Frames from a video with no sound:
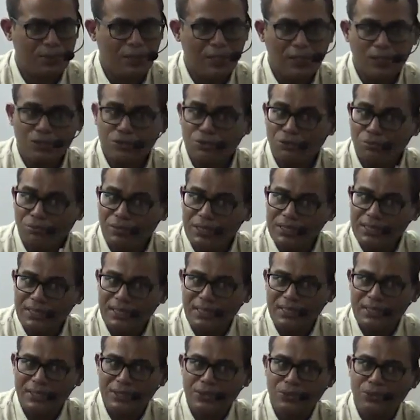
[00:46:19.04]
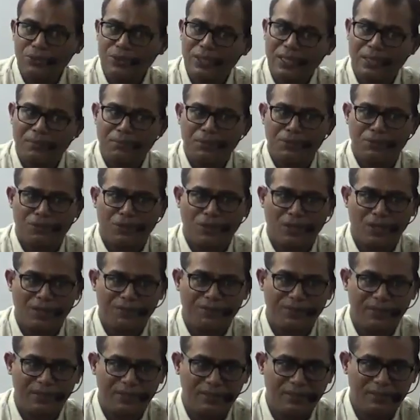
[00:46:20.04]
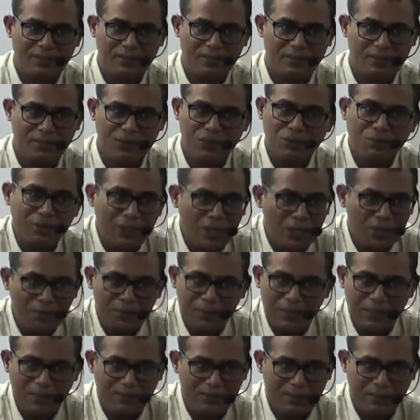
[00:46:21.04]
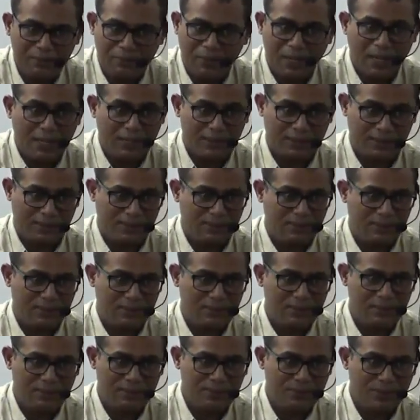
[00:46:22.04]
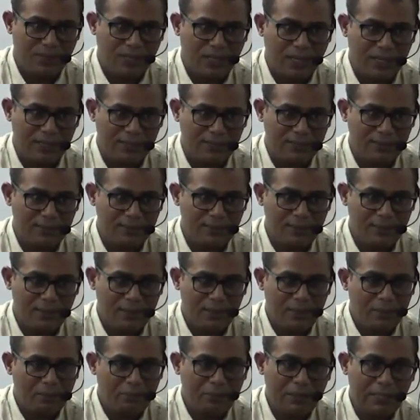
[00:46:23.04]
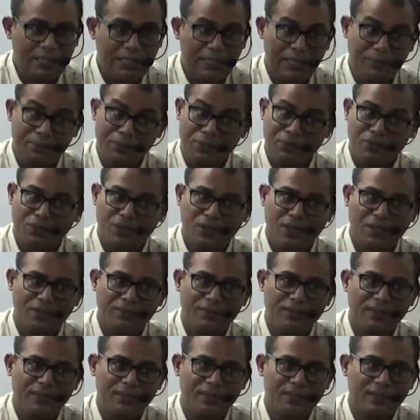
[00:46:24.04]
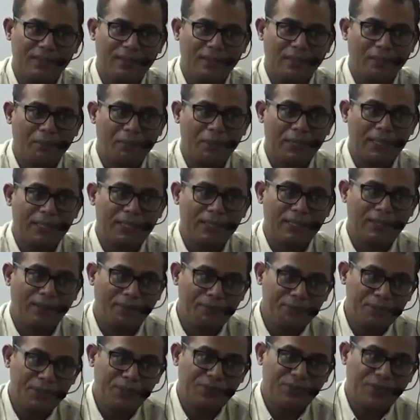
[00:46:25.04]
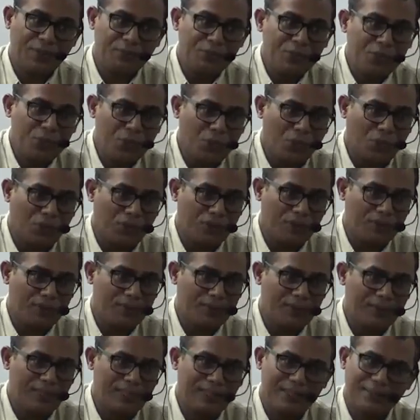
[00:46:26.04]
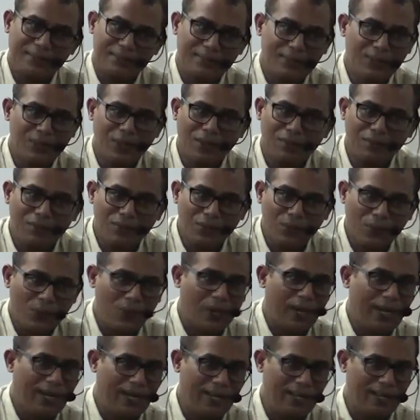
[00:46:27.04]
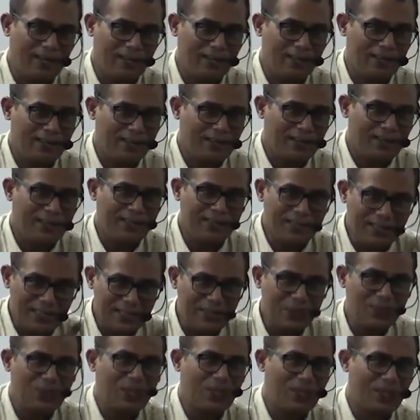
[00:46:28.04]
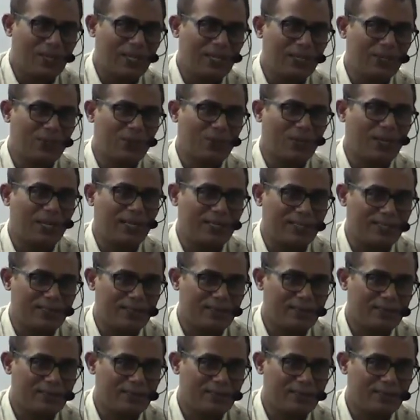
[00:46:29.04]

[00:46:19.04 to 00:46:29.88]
So misunderstood can be forgiven. You may not be given marks for that, but can be forgiven. But if I'm sure that you have no idea, yet you are trying to write,